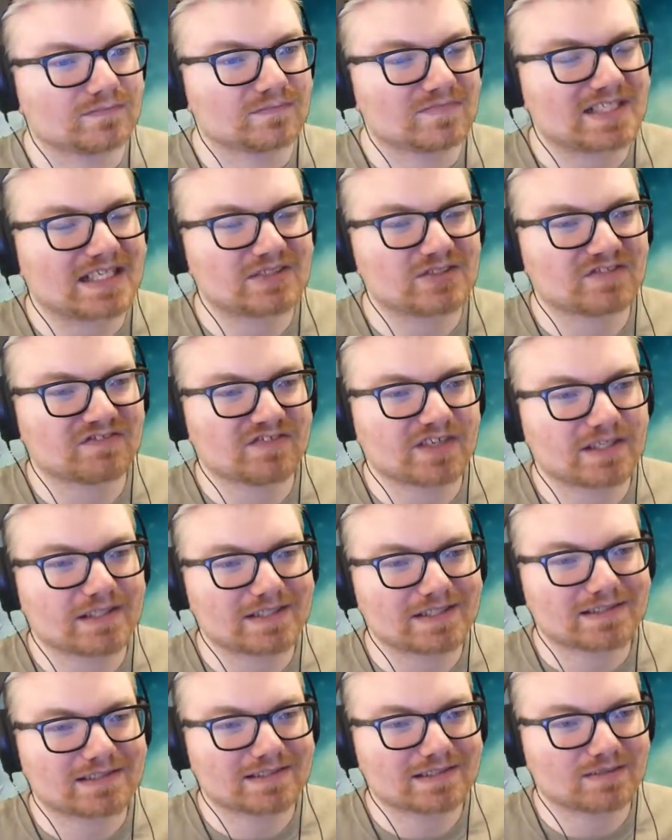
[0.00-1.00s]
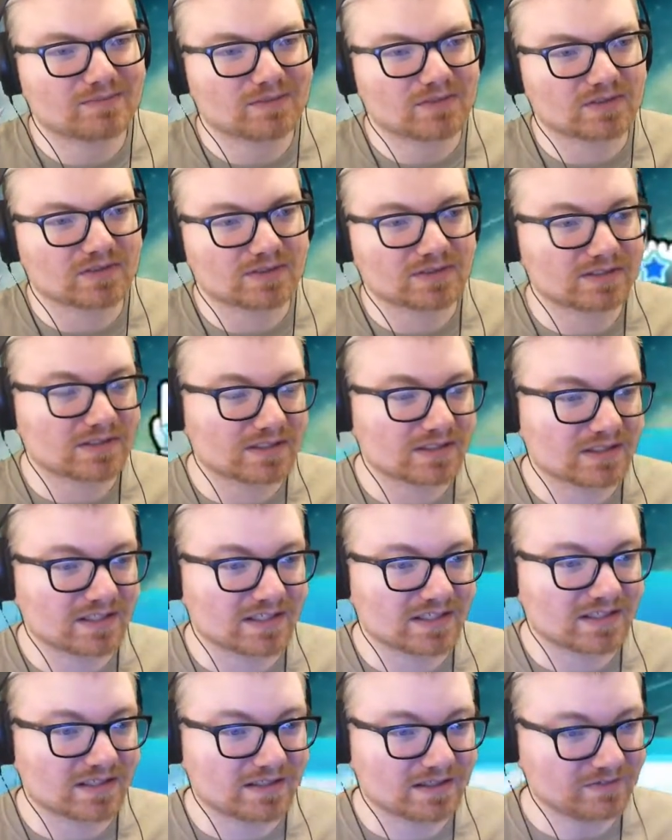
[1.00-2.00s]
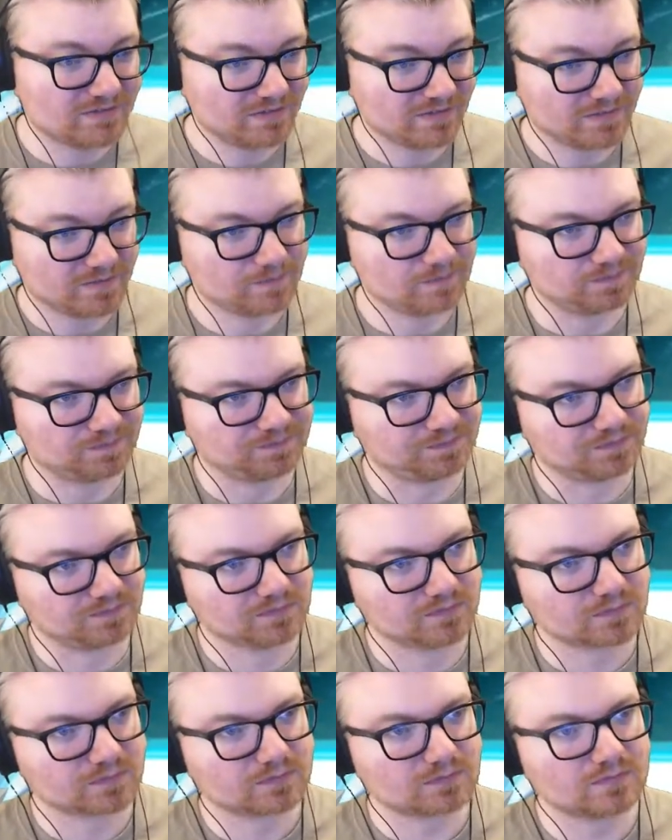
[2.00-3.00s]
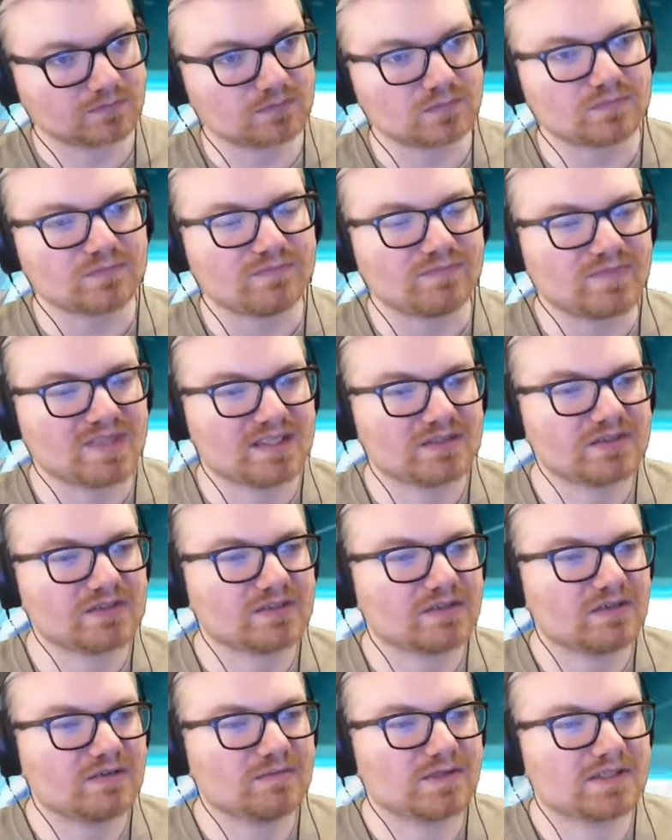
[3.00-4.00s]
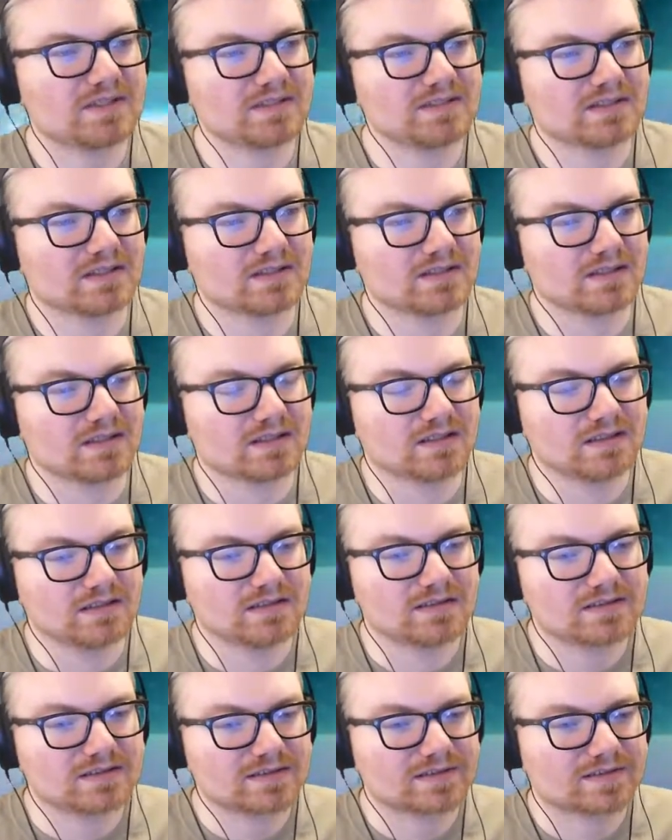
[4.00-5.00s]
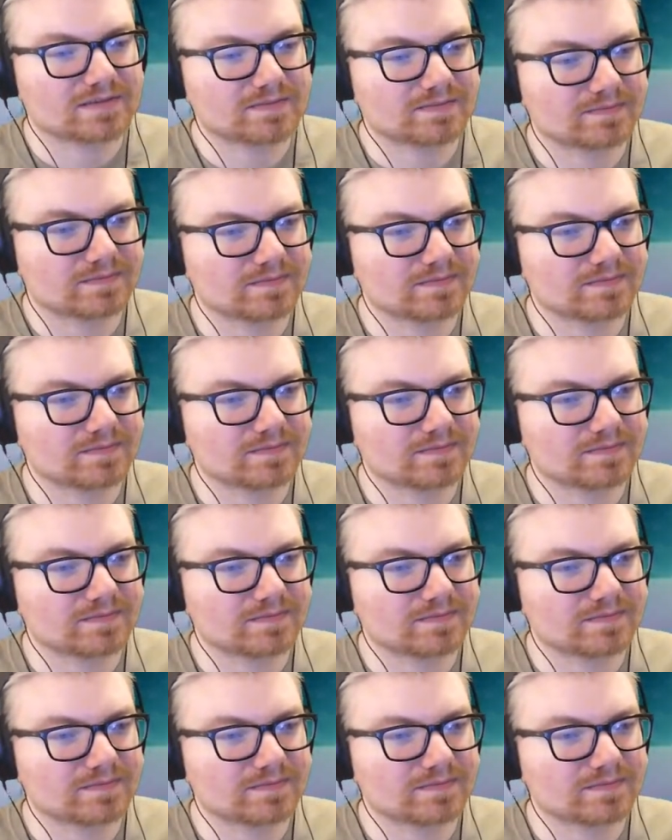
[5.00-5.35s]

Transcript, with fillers: It's actually very similar to Honey Hive. Star Bunny is on the hunt.